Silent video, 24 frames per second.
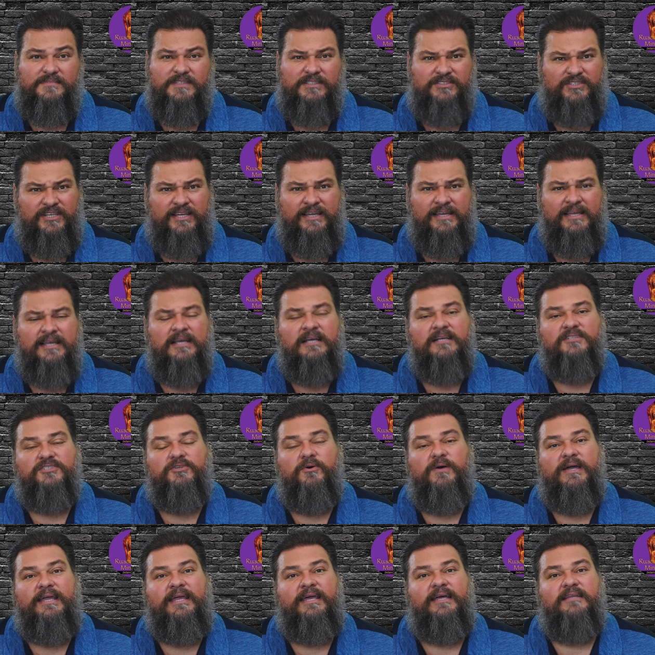See,
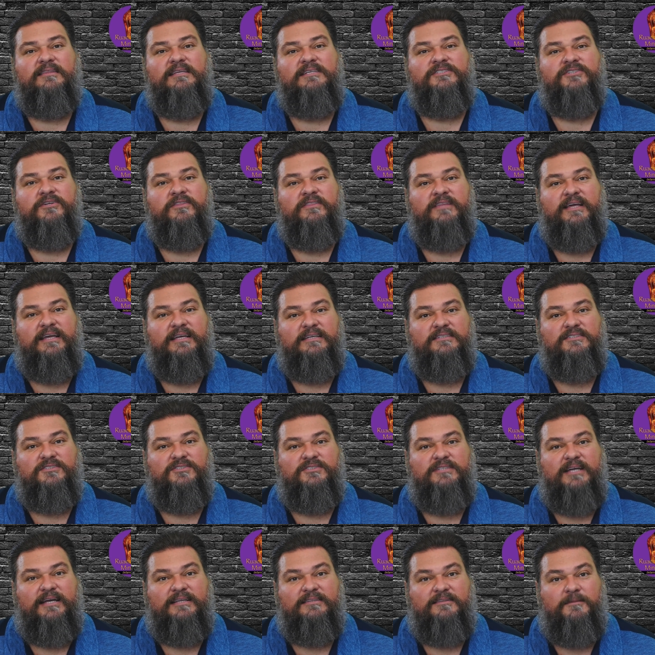so again, these are things
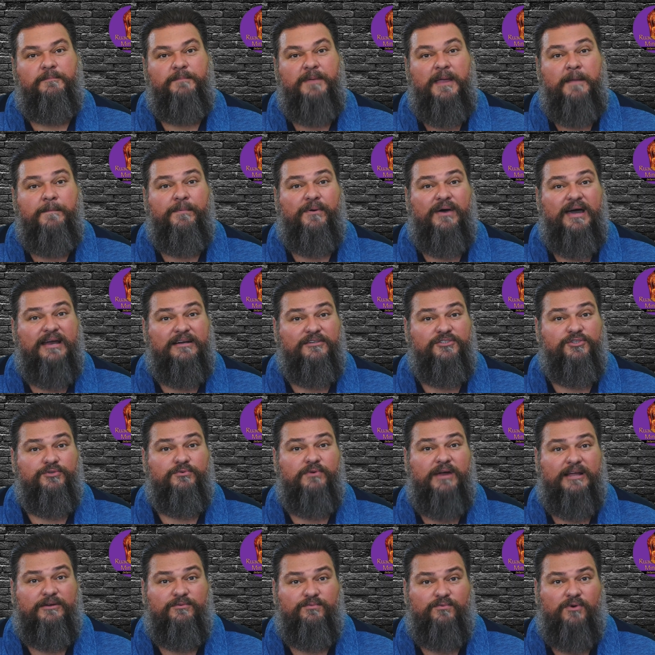that the people had a
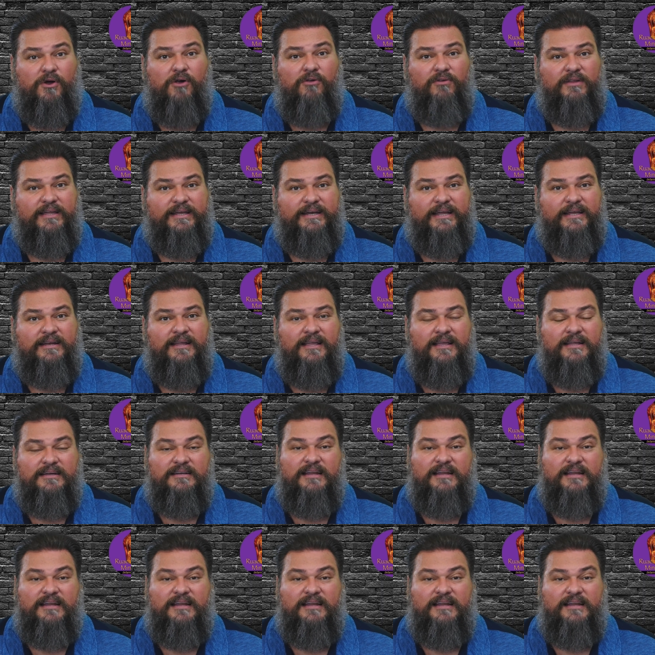direct role in it,